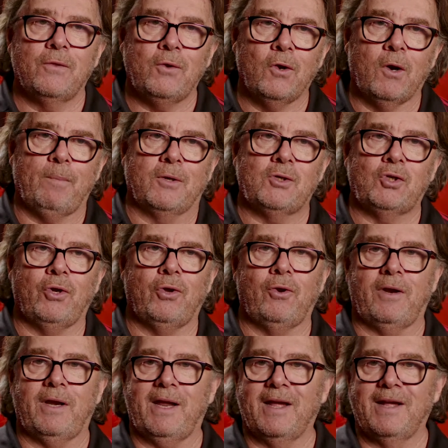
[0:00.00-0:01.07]
the
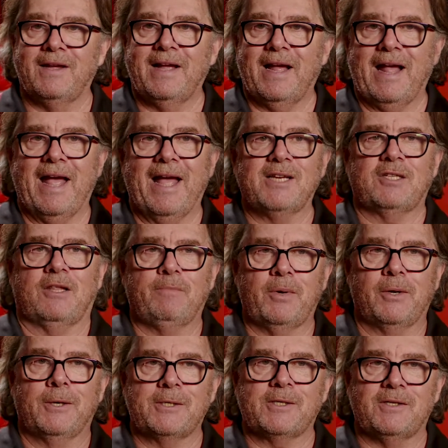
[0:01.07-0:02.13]
opportunity as the
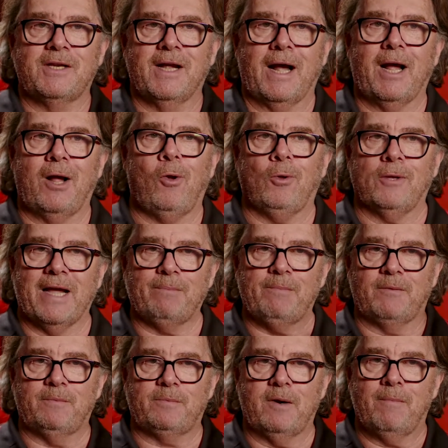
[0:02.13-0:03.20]
person to hold up
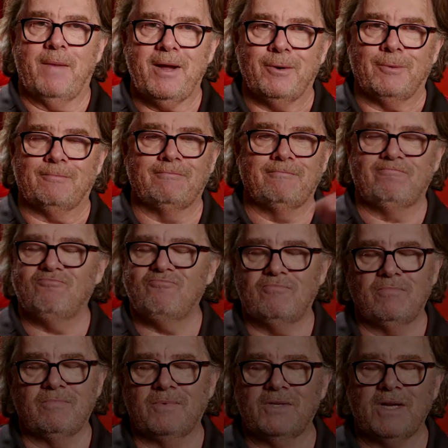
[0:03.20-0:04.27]
and promote.
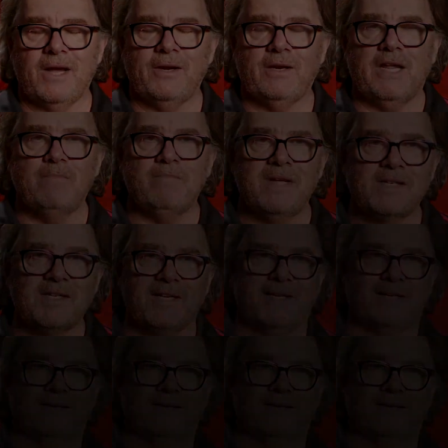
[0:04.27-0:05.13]
Totally missed it.